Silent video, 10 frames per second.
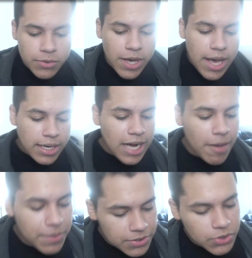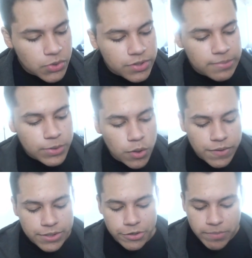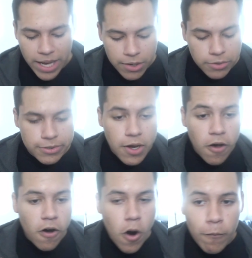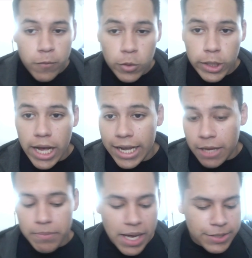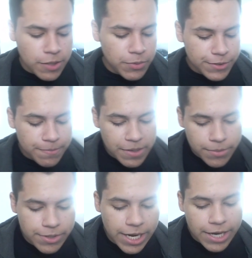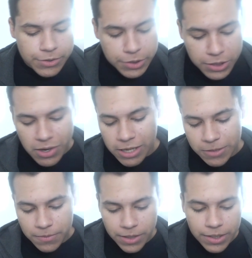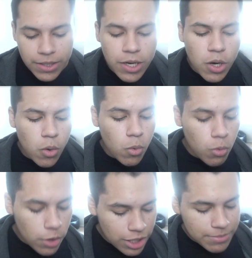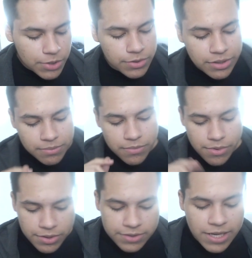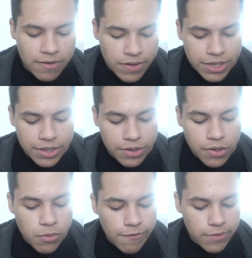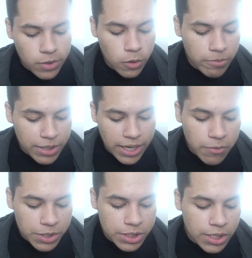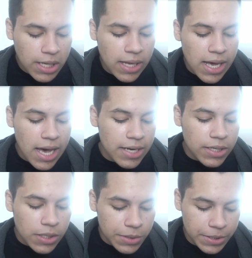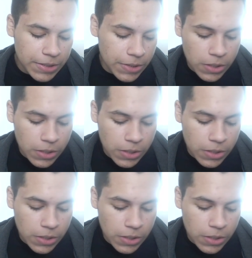ahead and hop into some 2v2 battles Hopefully, I get matched up with some people that actually know how to play. We're going to be using this deck right here with the Golem and Night Witch and Elixir